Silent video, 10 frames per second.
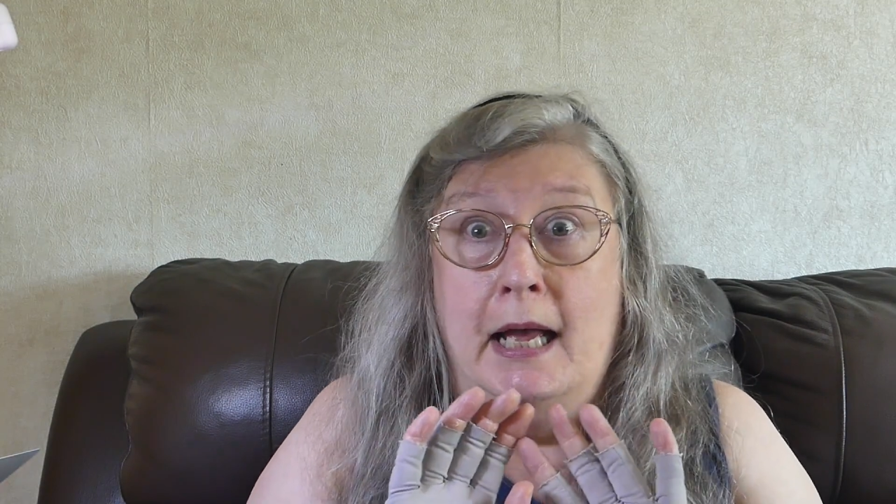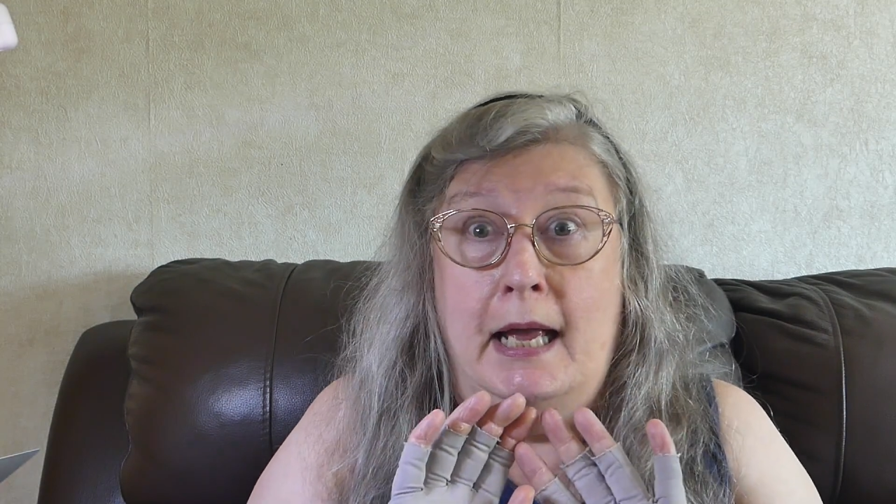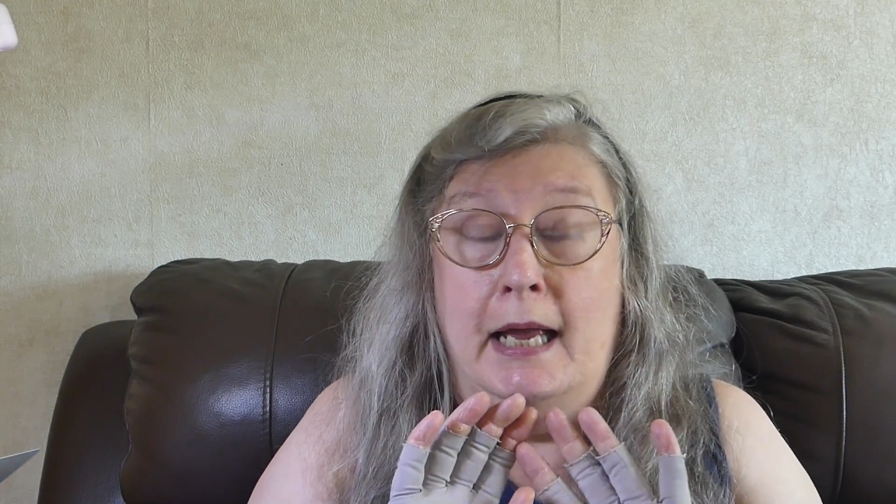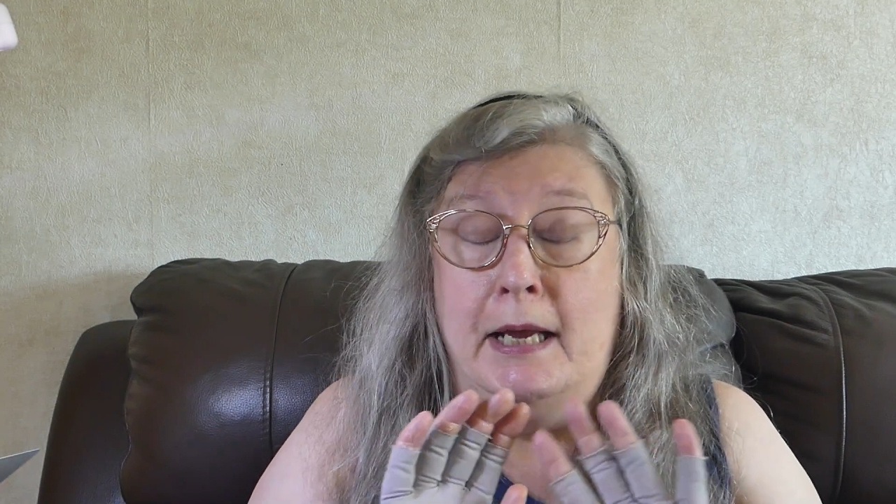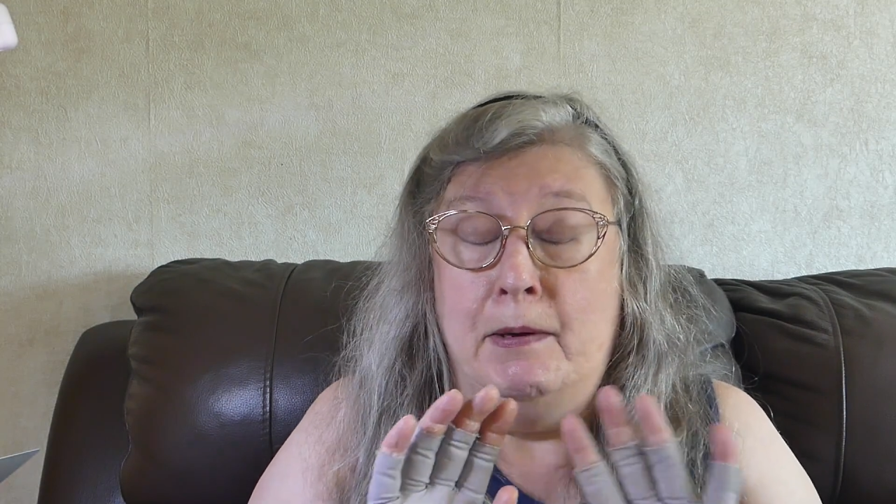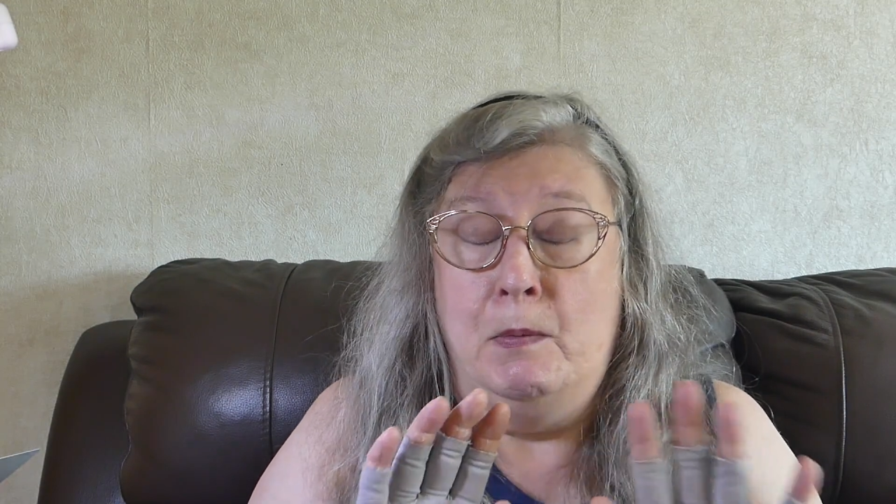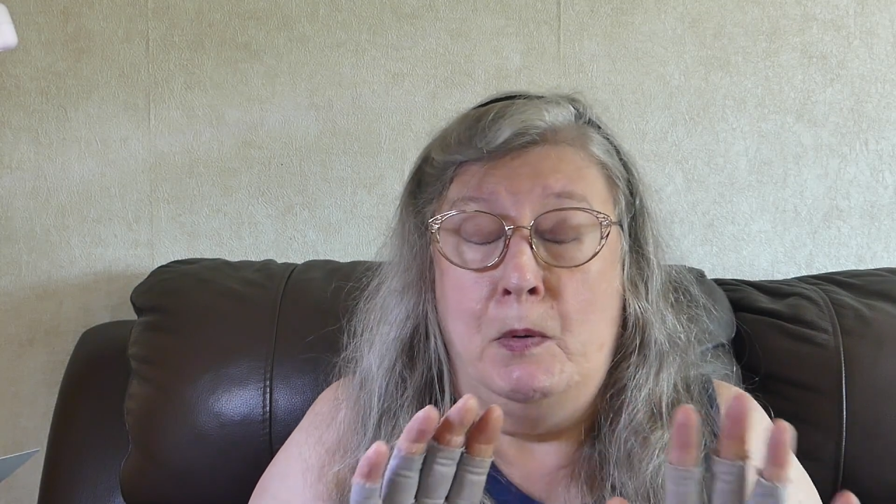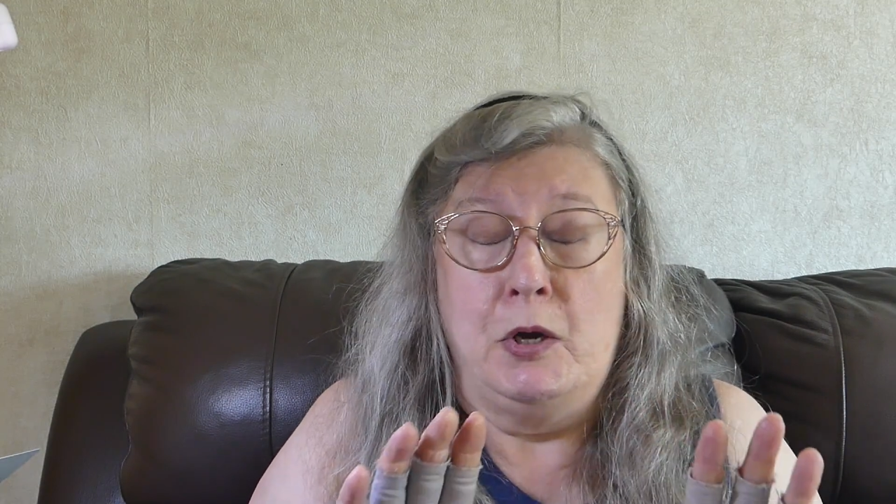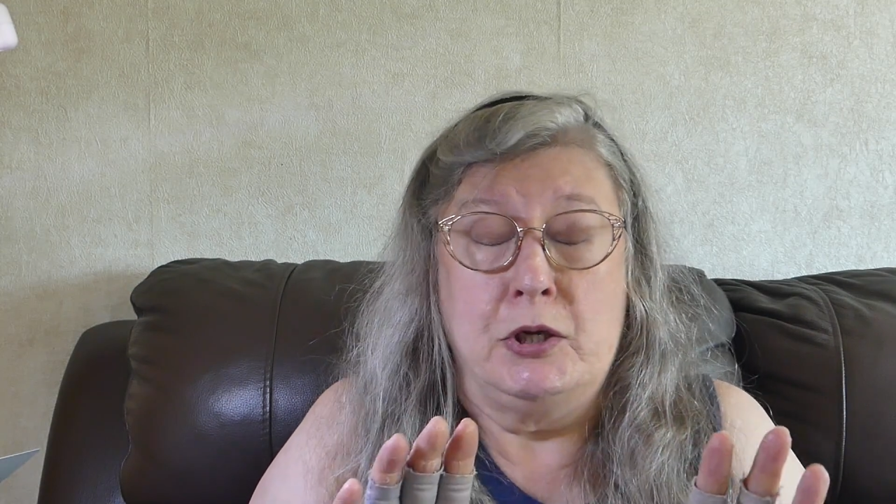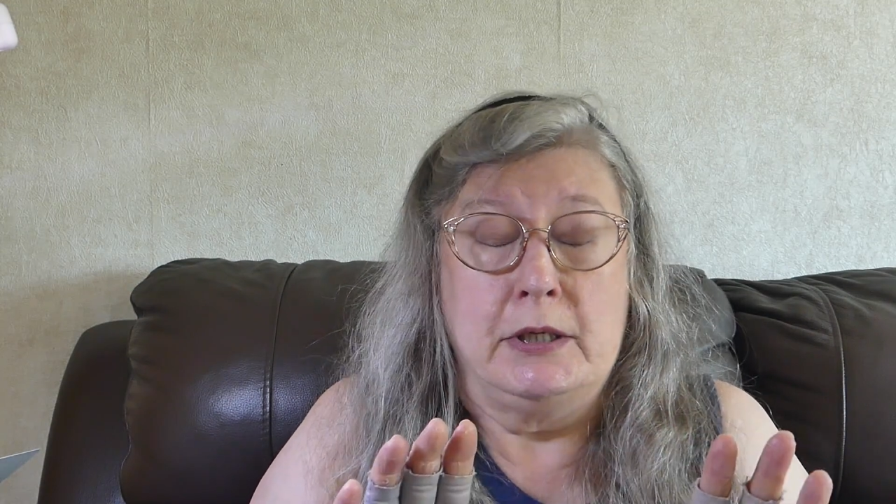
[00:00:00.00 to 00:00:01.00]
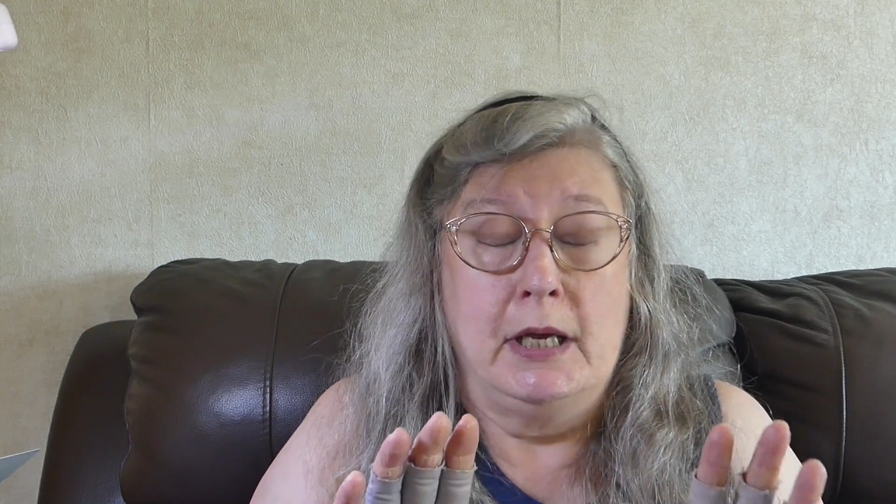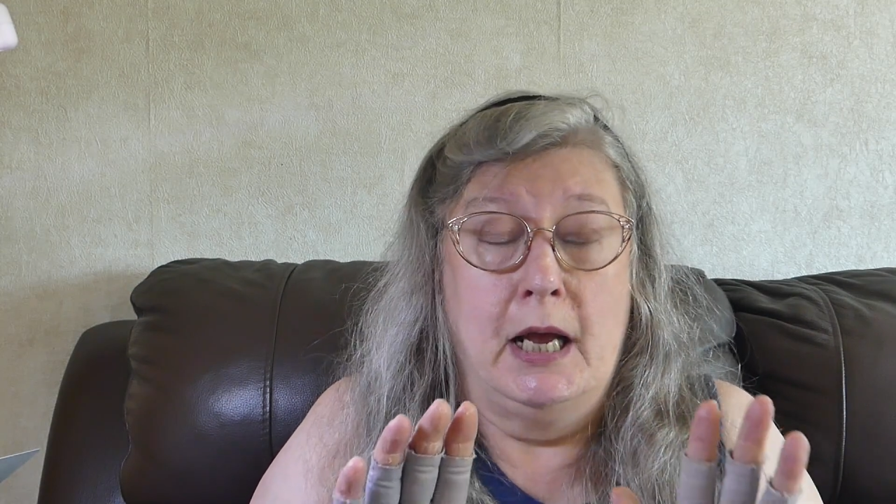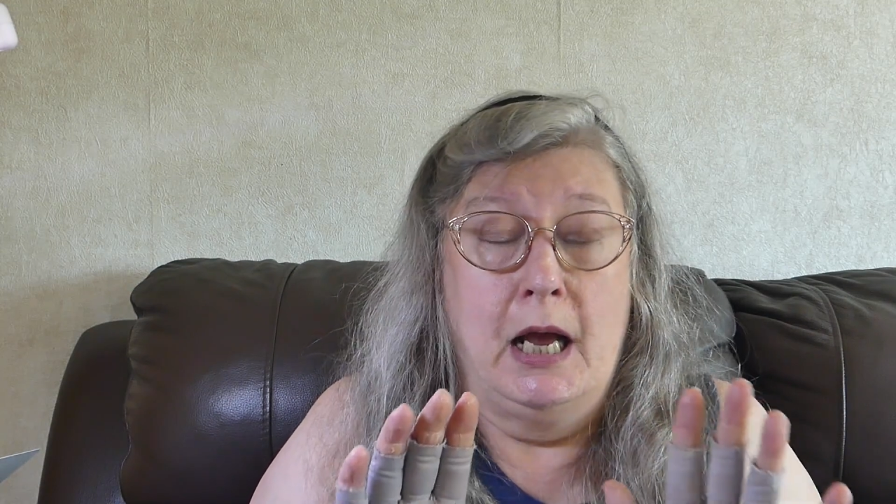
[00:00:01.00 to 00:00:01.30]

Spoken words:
It was